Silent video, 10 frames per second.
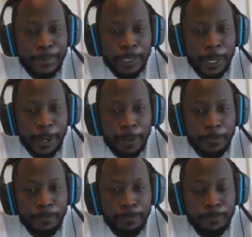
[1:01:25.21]

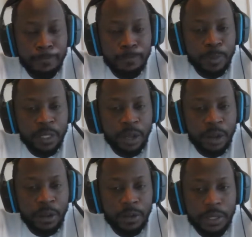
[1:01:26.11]
So,
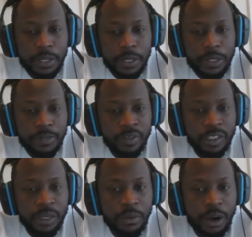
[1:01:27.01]
with
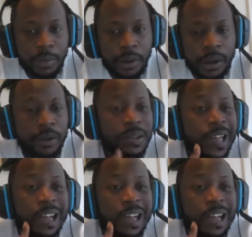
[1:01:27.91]
Jim Harbaugh,